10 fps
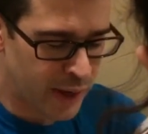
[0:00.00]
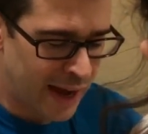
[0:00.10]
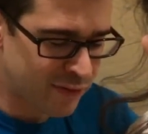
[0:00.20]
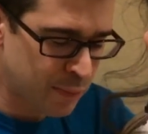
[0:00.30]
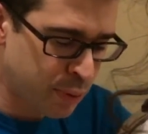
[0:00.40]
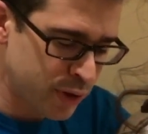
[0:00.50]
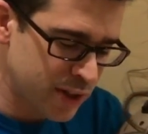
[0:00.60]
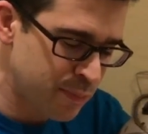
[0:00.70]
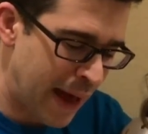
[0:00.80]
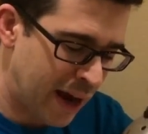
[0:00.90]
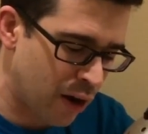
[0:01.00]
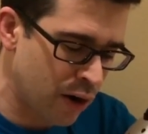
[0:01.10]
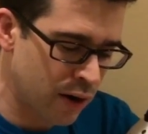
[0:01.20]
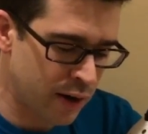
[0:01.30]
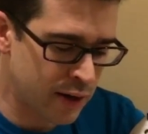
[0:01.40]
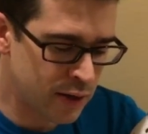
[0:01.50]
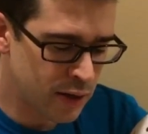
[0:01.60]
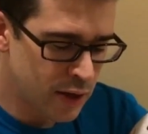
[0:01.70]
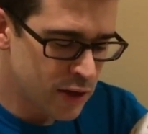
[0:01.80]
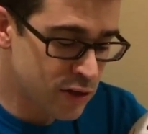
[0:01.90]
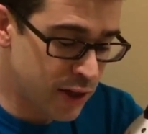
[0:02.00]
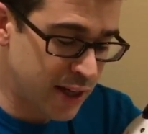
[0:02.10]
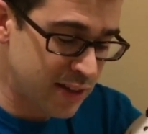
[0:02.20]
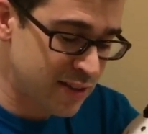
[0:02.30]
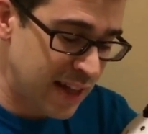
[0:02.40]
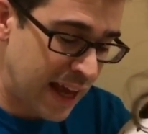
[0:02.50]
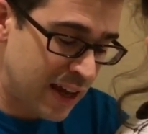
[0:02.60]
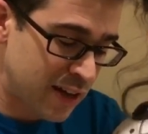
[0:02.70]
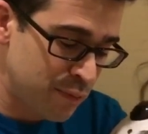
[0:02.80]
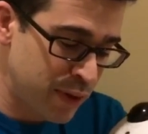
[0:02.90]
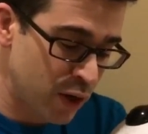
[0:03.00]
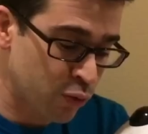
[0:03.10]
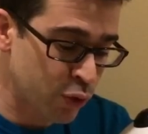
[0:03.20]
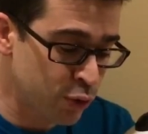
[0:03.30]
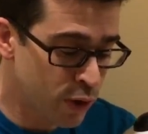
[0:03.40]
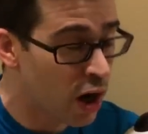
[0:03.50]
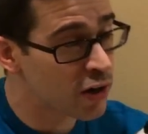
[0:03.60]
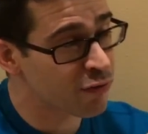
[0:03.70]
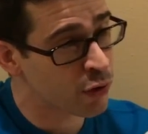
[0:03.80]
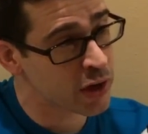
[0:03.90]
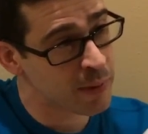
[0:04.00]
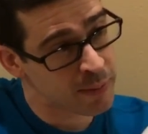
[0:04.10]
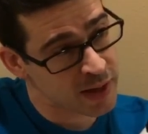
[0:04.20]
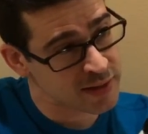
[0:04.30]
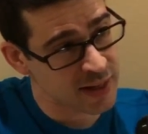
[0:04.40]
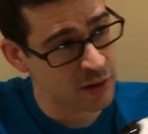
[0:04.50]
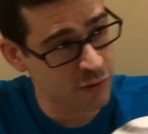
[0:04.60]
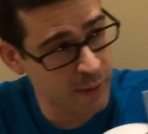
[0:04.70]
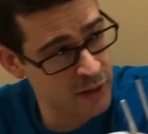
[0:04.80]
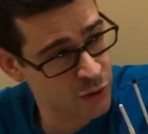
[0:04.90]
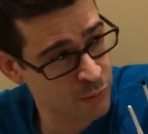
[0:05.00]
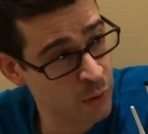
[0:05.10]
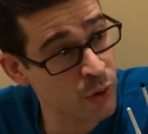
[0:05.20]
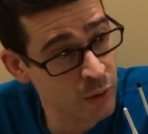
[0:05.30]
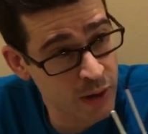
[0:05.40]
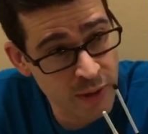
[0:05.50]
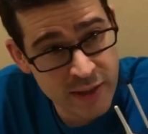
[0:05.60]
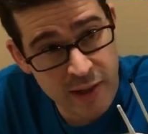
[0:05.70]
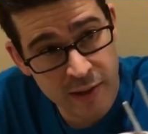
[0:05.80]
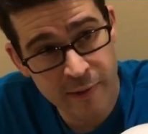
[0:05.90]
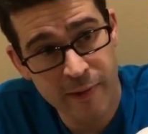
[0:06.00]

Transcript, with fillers: We have to put this back on so that he can stand and be a room guard for you. Maybe you can stand over by the trooper. Oh, you want it right there?